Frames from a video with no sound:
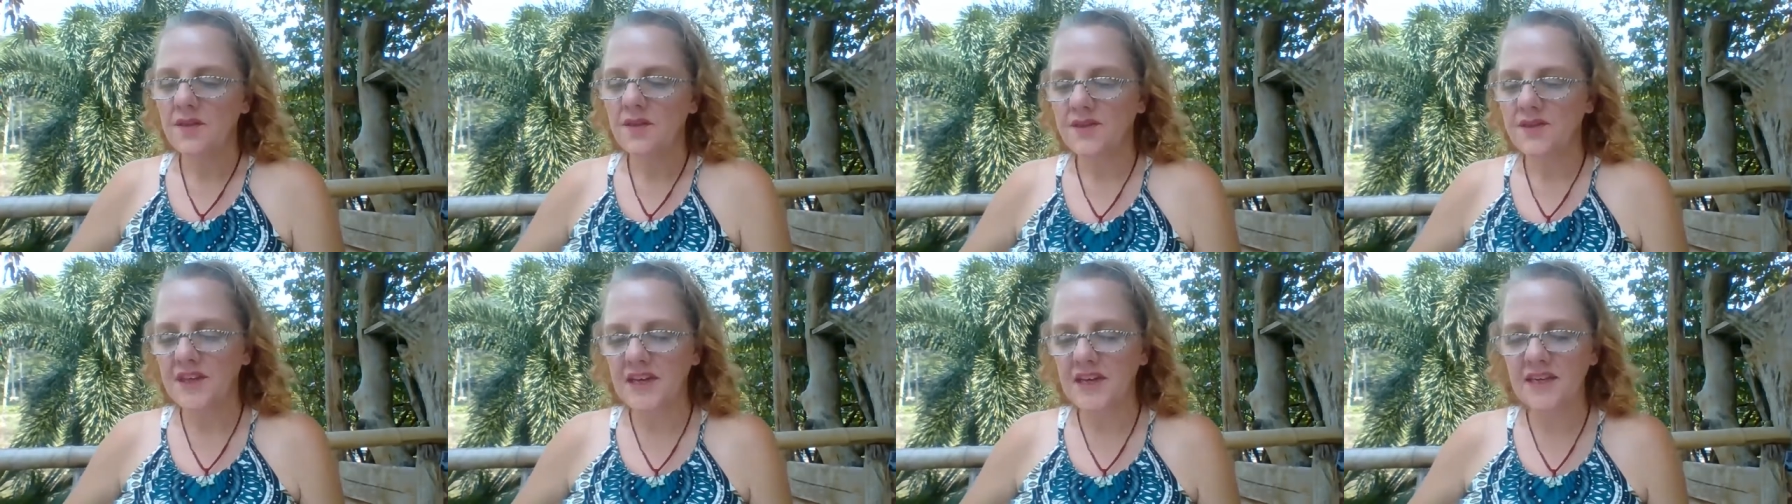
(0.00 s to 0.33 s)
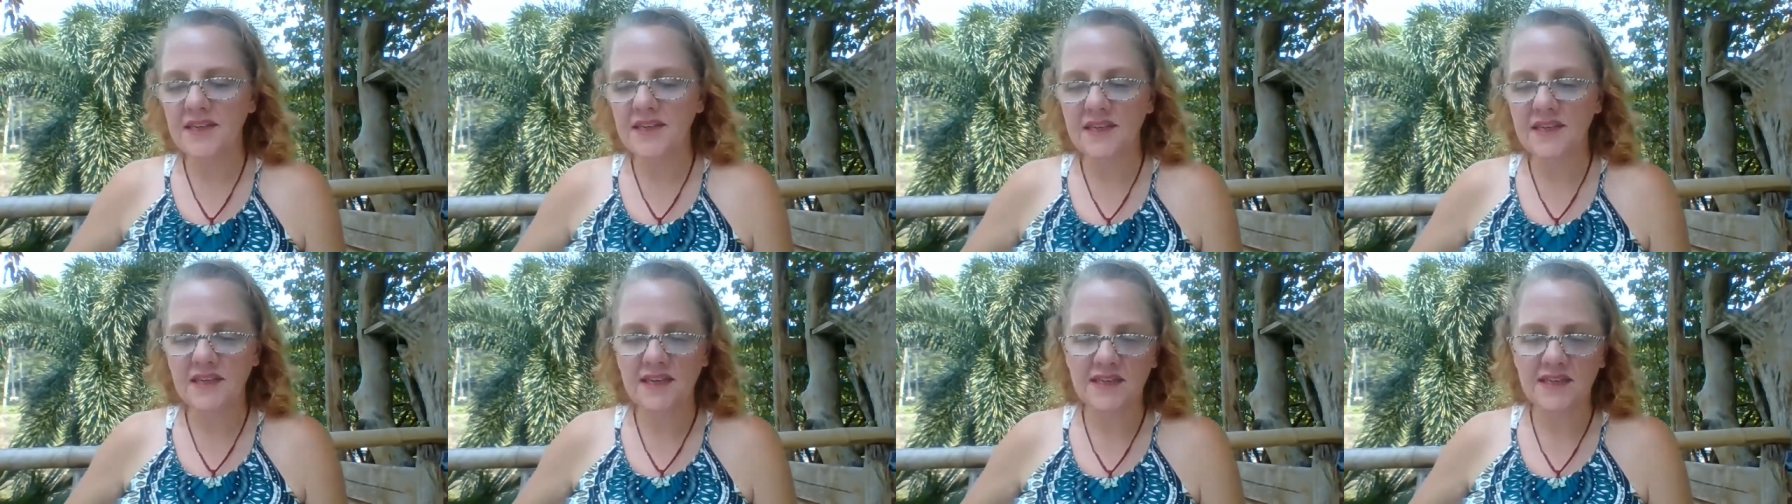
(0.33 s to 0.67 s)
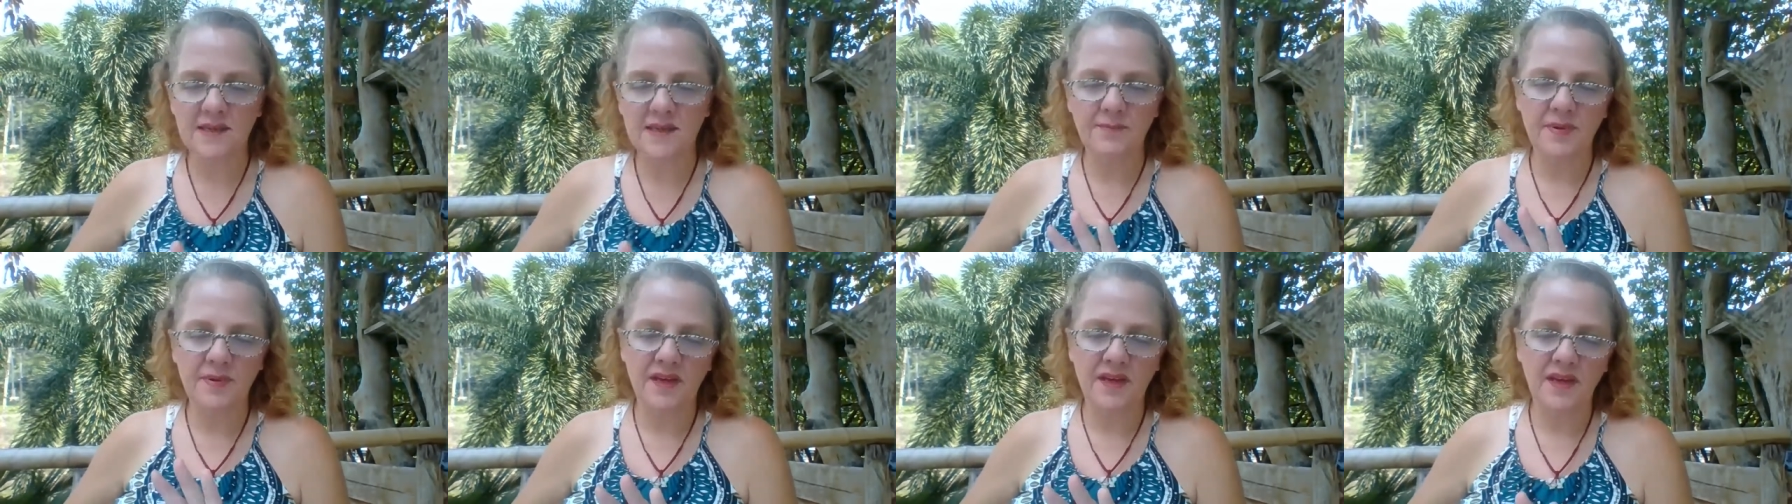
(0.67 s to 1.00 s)
This is
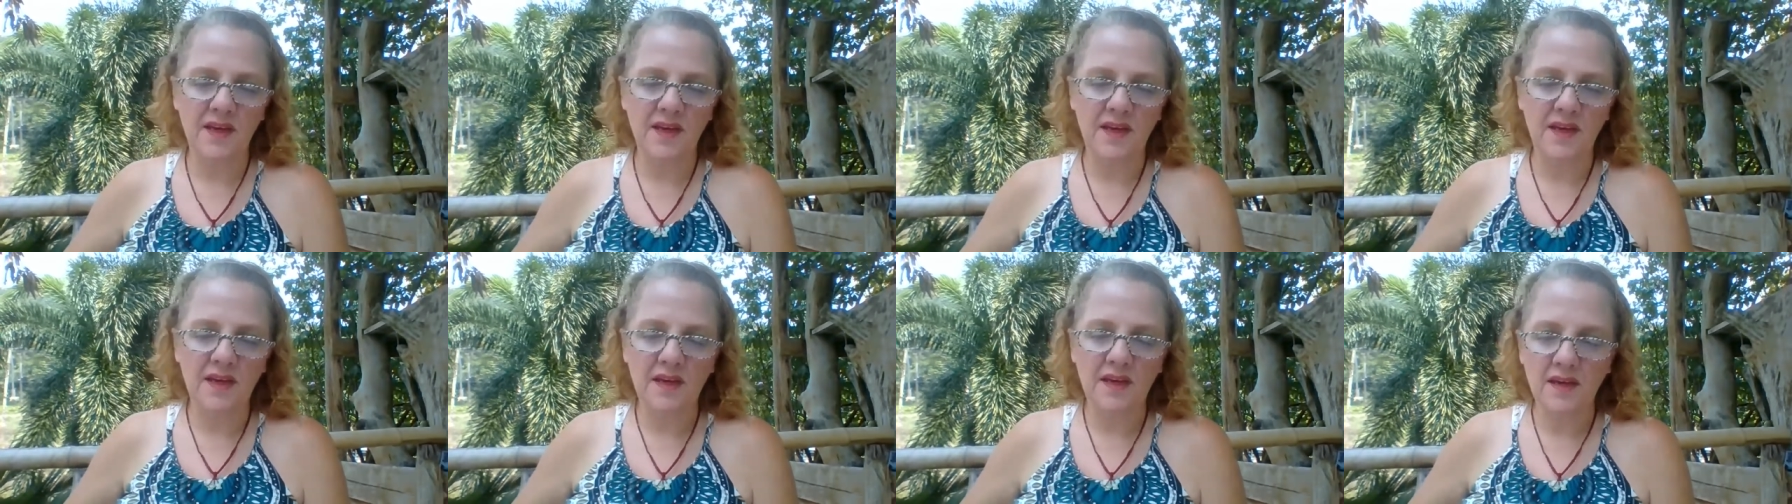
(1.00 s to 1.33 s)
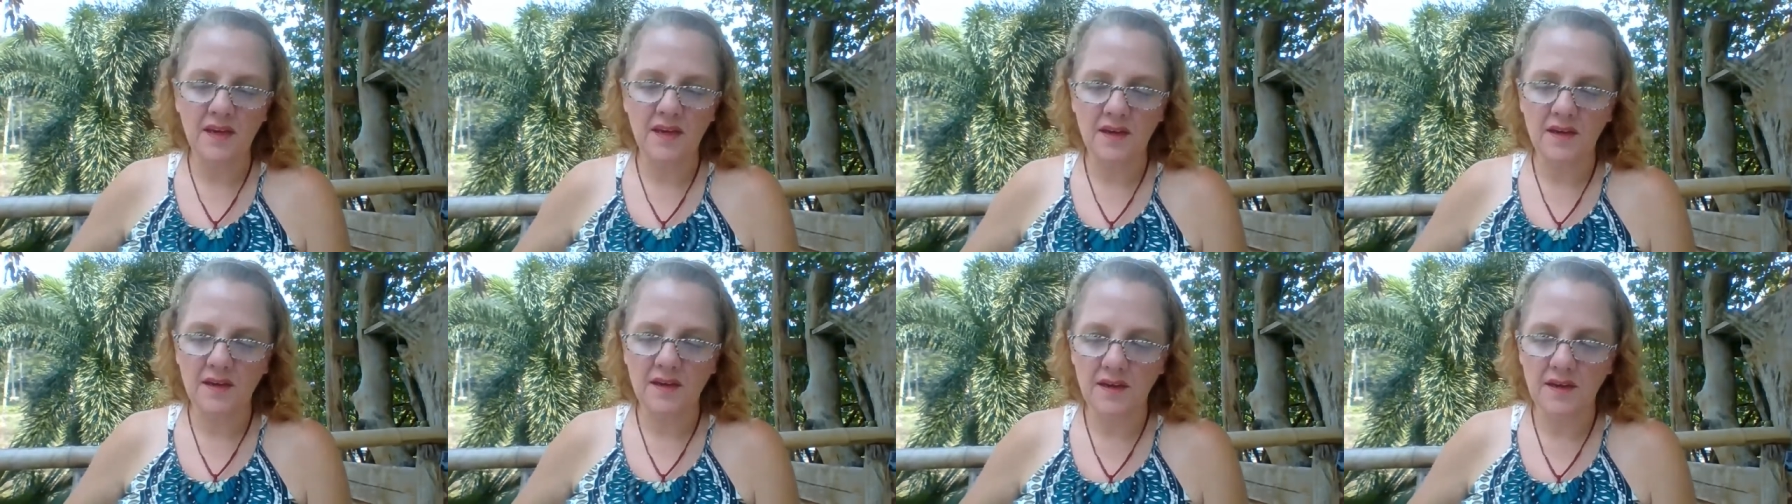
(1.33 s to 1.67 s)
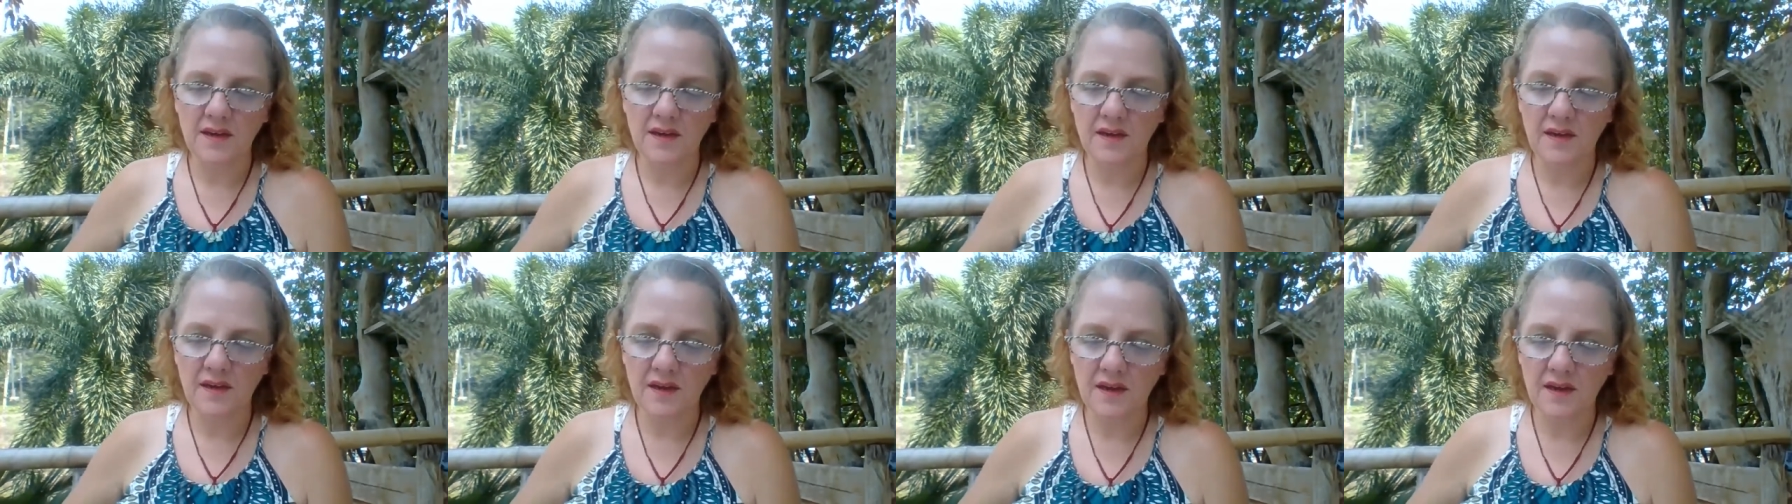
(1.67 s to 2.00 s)
a biggie.
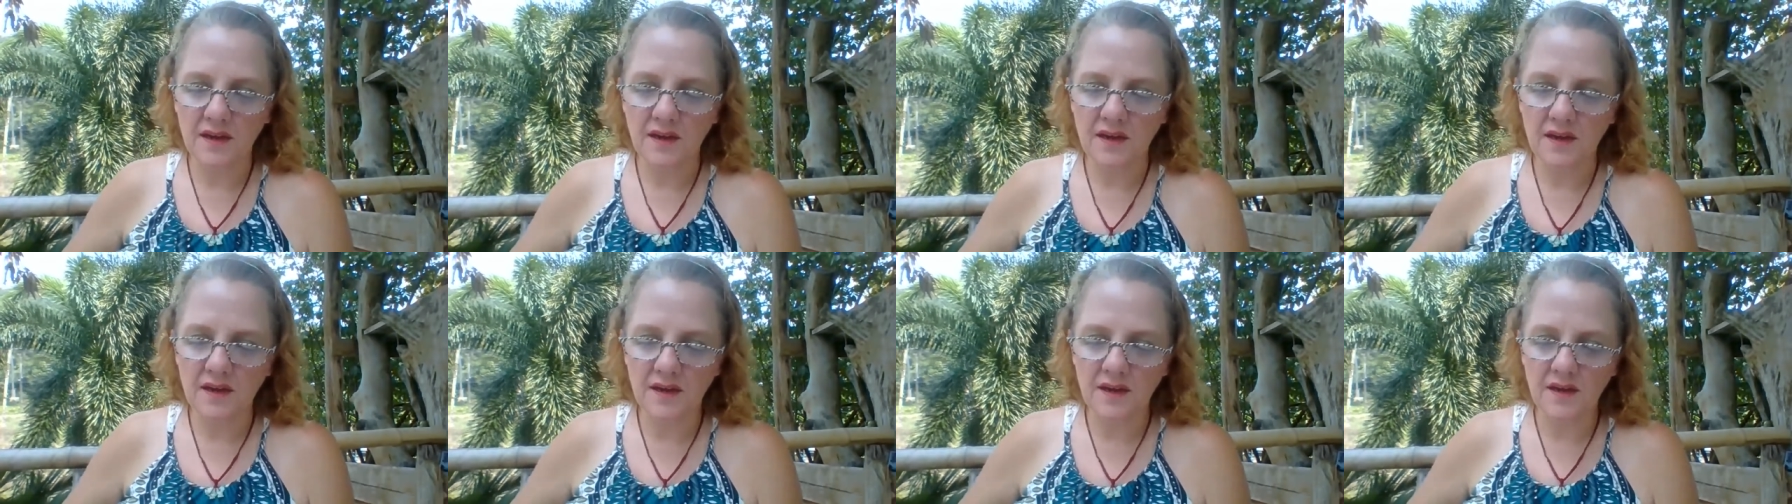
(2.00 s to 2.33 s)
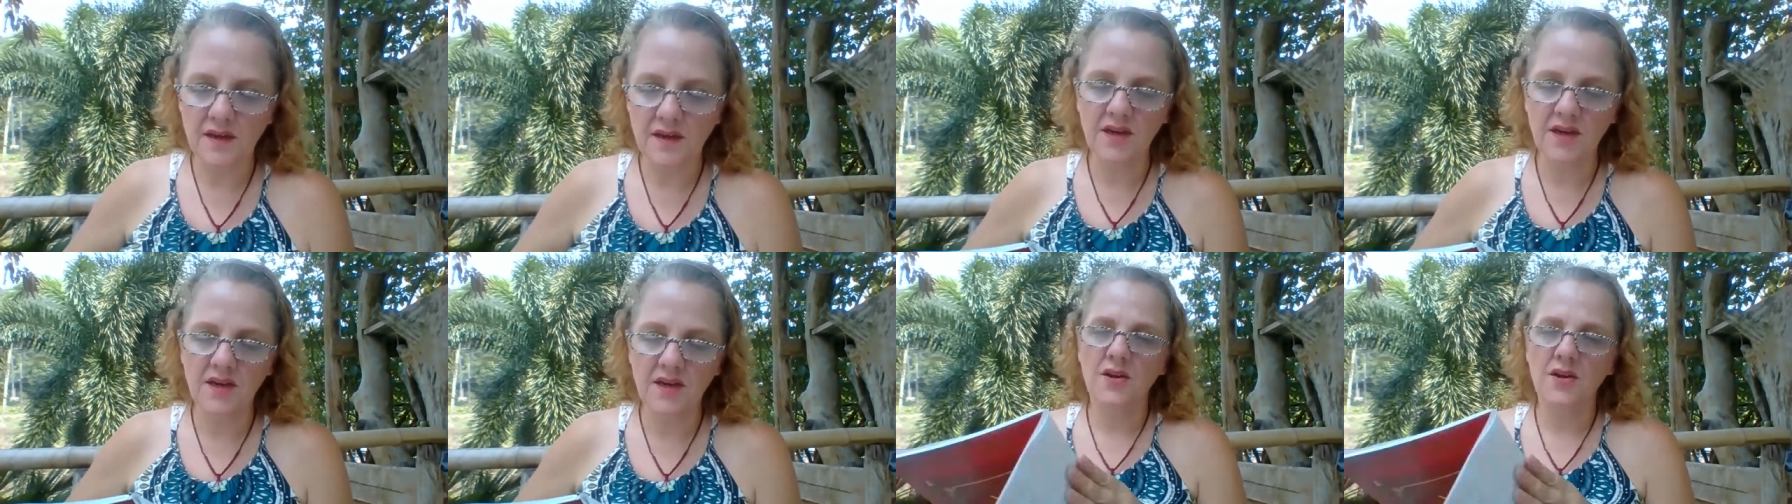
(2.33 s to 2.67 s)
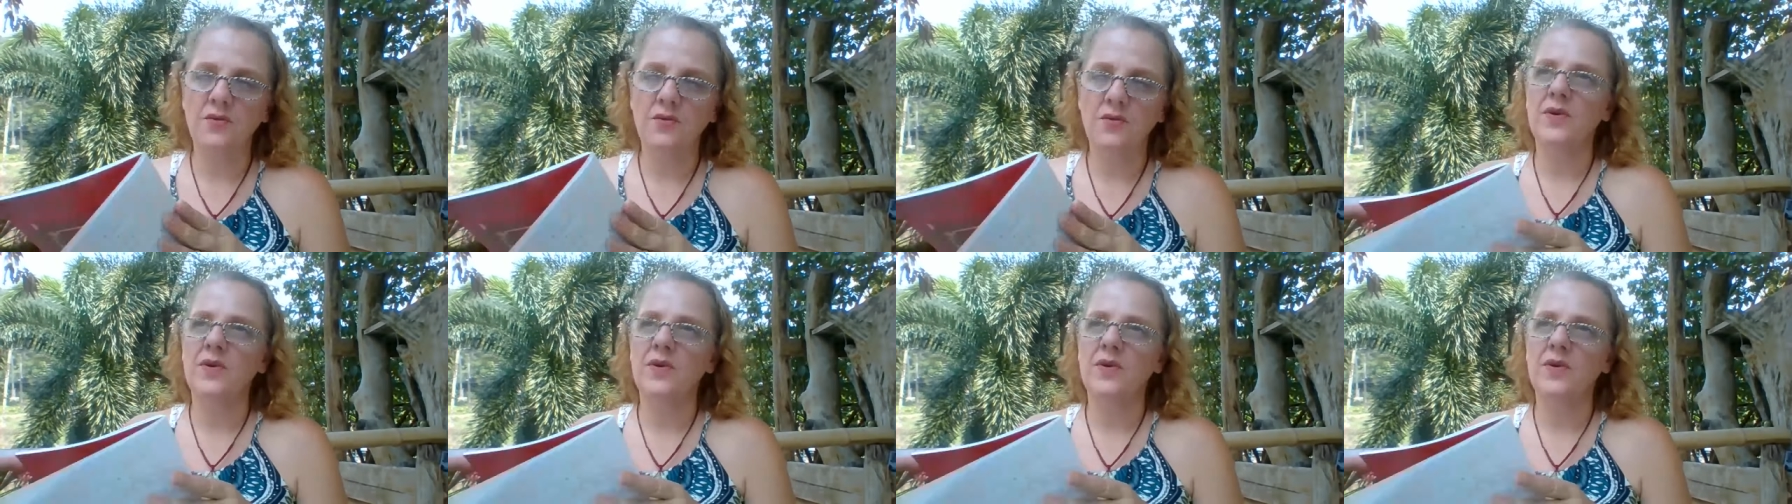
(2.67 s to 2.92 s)
You know,